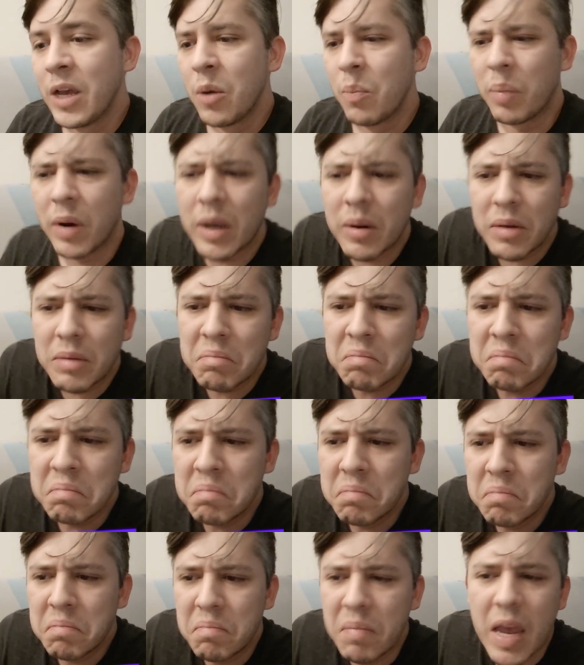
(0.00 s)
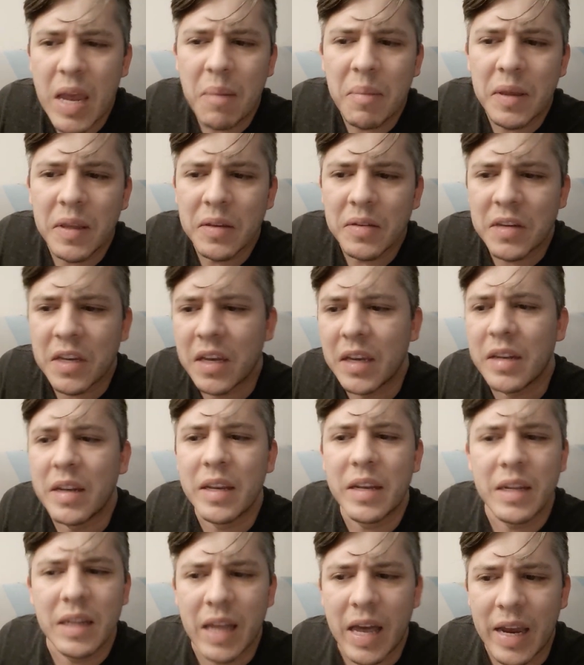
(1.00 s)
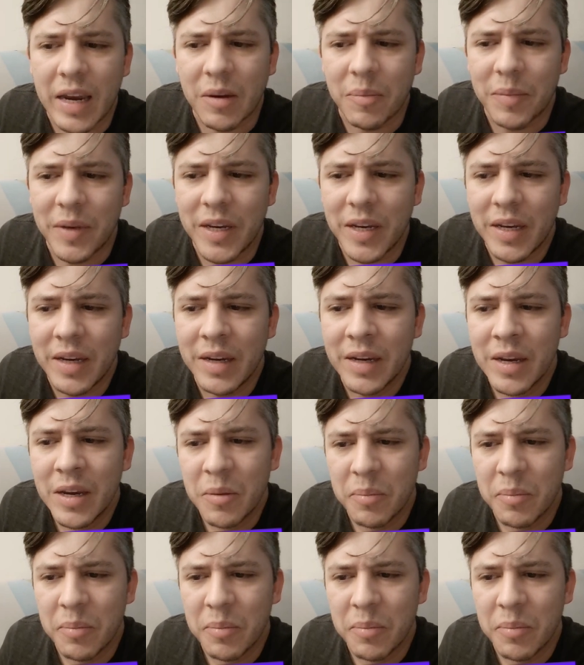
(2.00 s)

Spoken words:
But maybe this kid didn't like me.